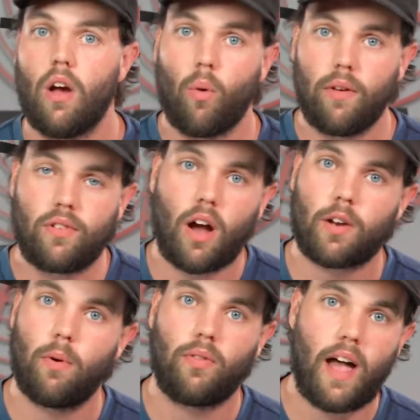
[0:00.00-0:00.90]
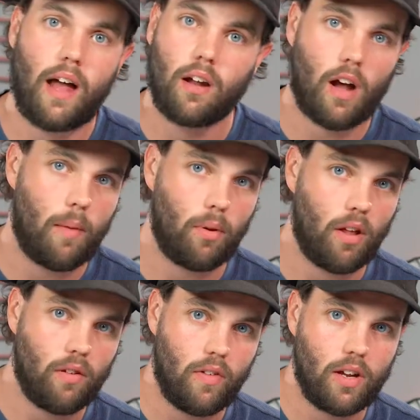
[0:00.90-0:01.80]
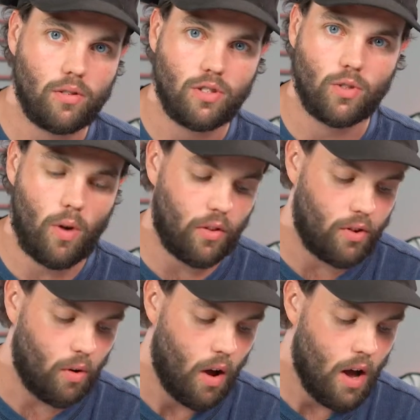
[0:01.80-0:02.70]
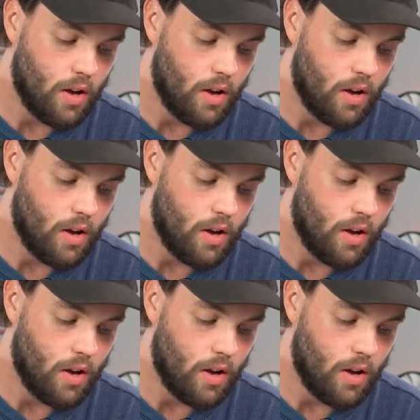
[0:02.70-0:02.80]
We've talked about that in a couple other videos as well too.